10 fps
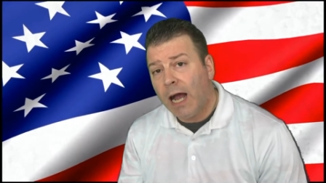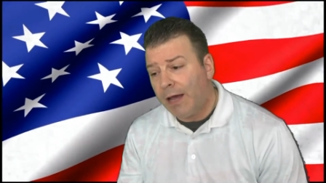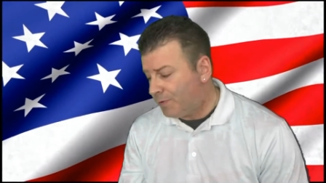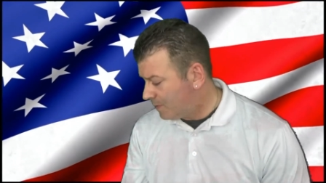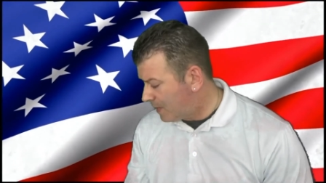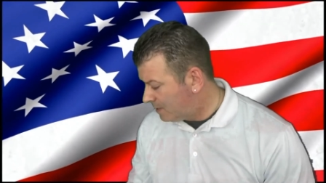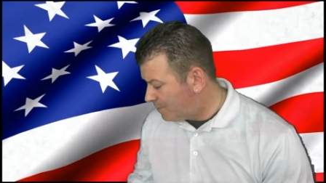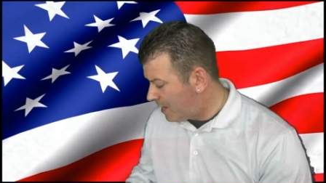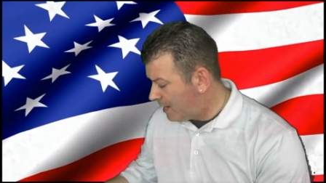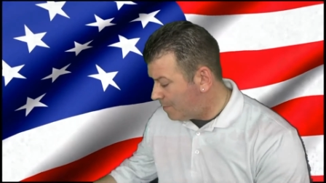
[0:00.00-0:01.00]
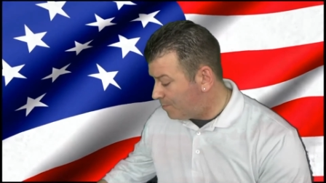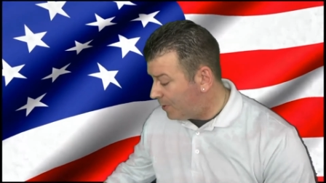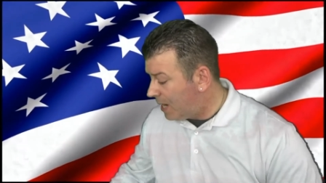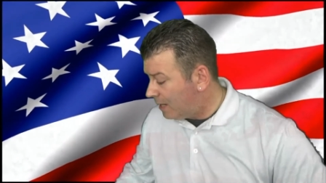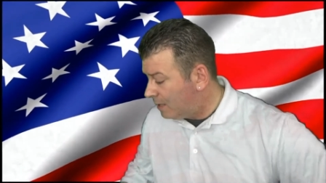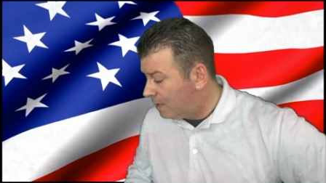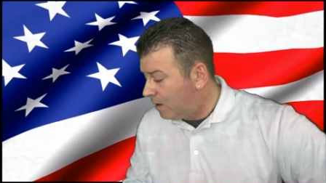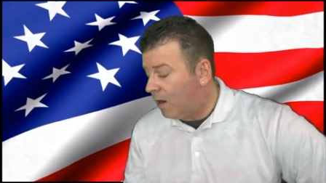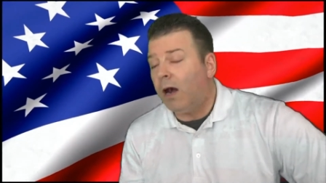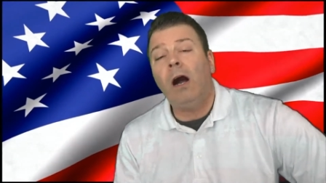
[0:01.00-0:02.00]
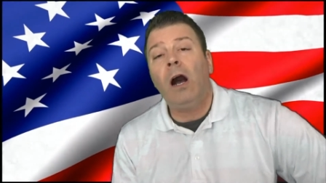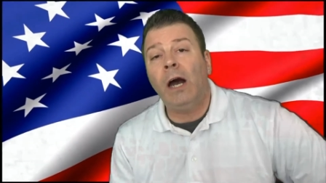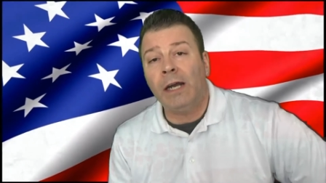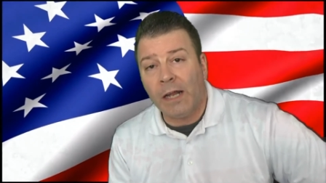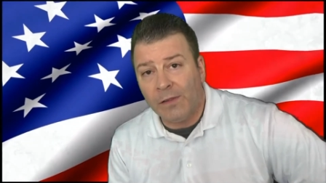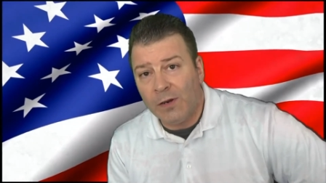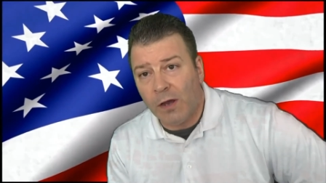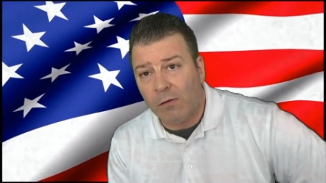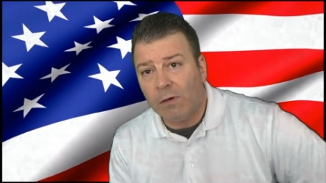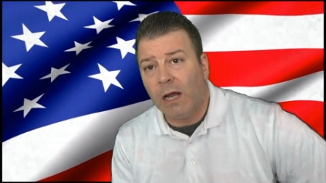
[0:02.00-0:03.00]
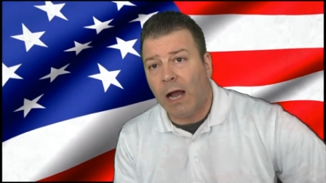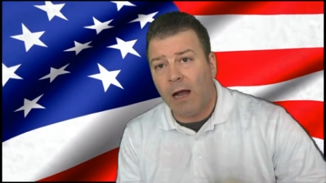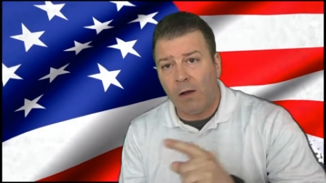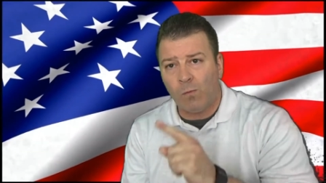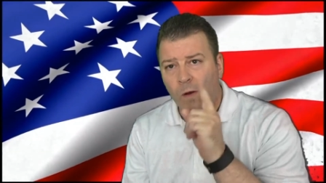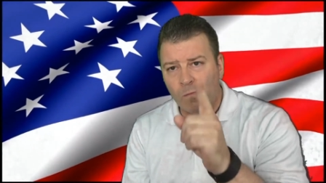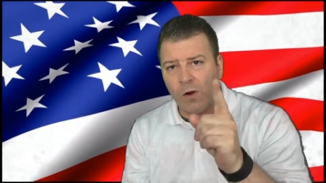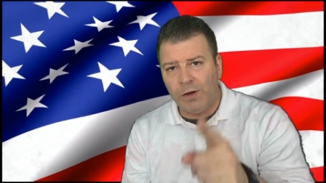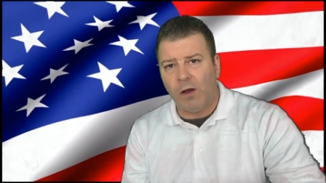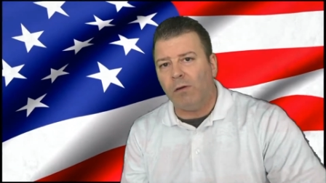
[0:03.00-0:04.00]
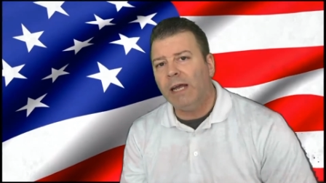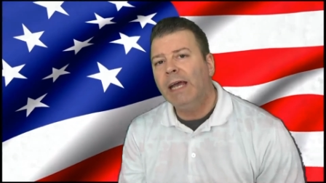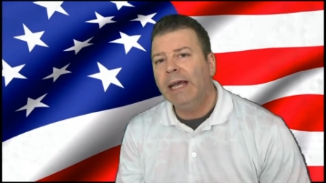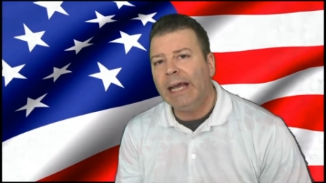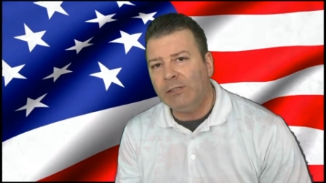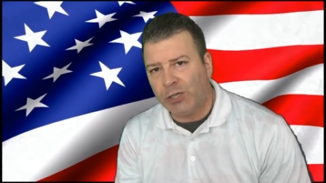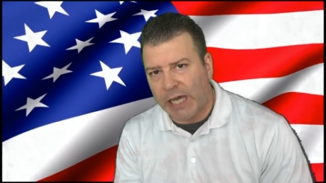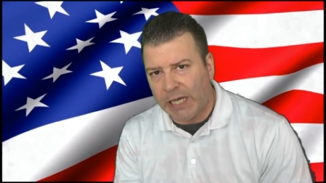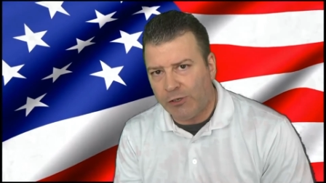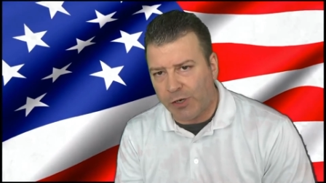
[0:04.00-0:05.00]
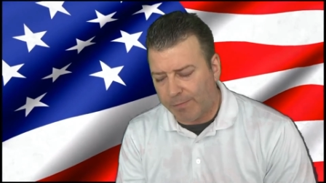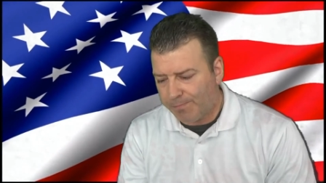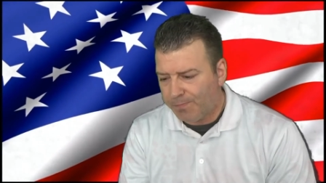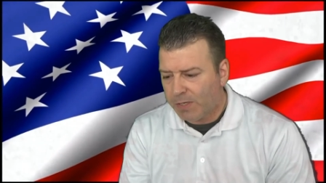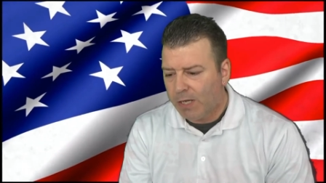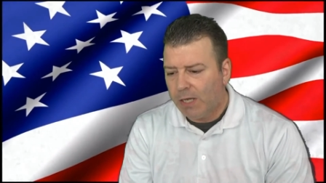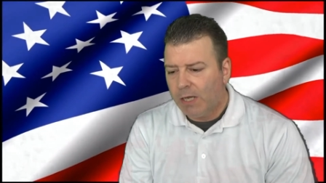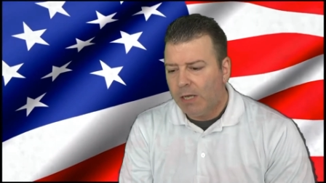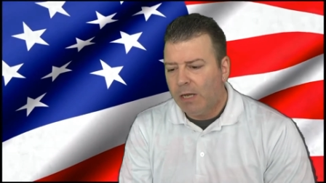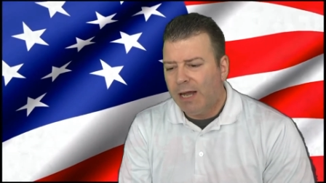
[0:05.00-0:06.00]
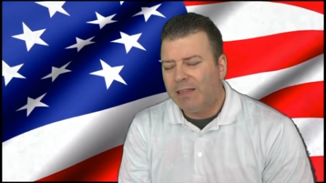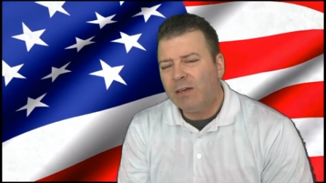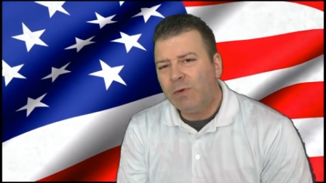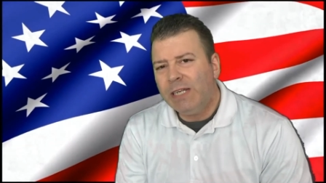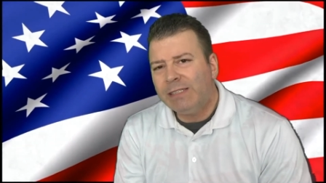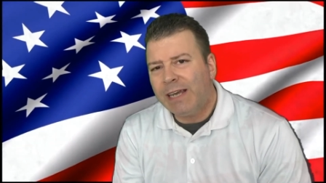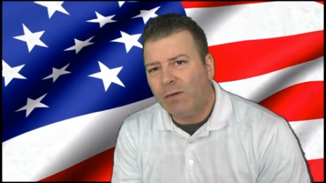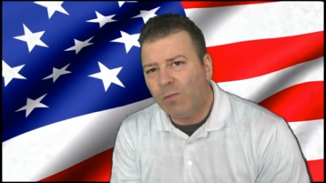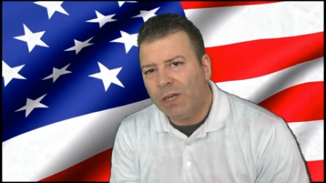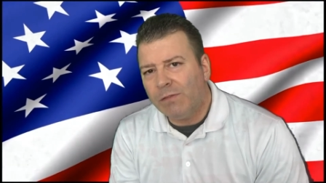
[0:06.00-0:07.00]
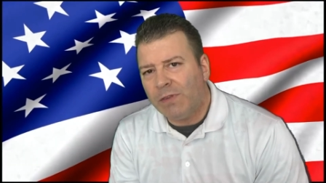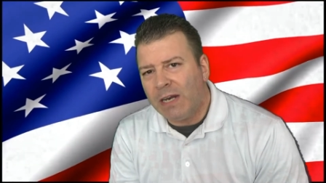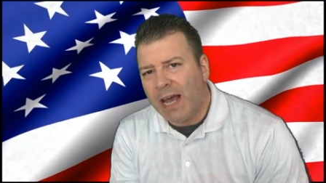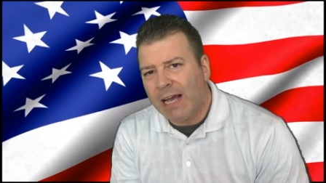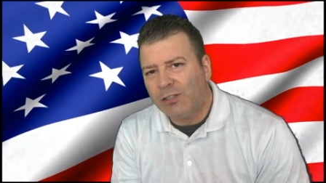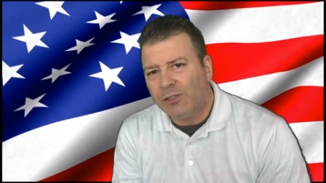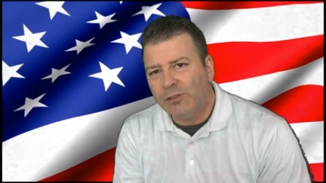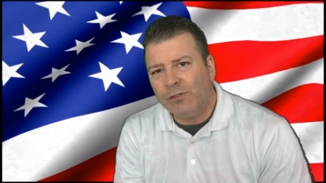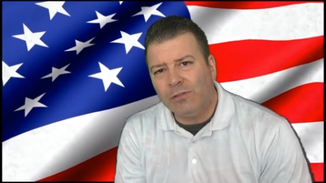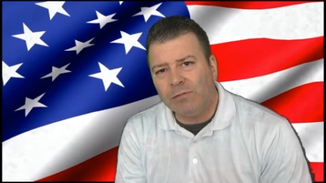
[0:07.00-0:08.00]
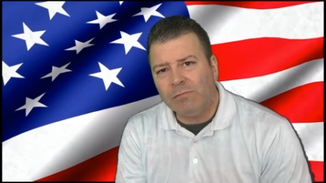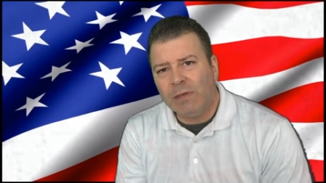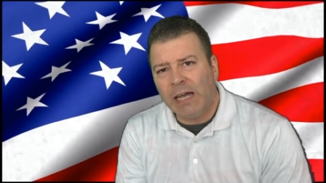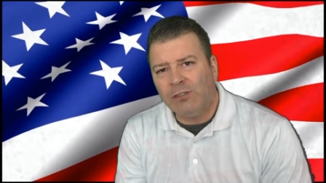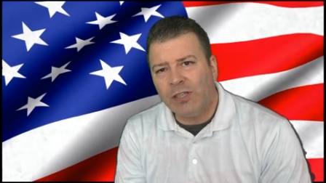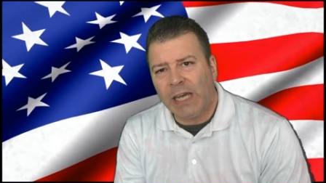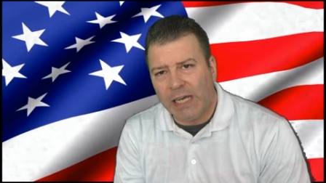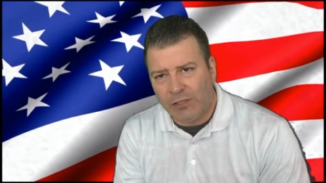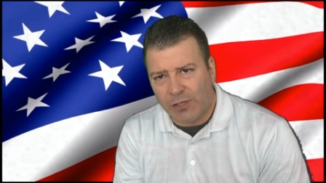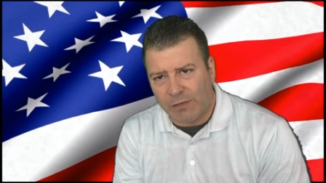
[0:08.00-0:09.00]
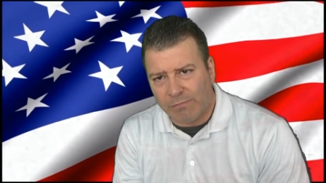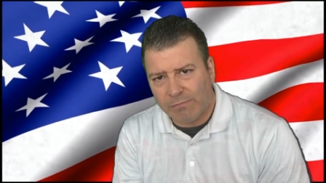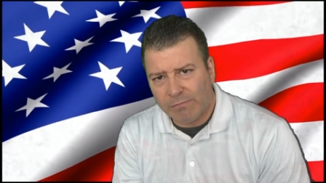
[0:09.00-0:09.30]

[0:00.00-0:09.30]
think that's about it. But, on another note, one more note. Education. I think we need to get rid of the National Education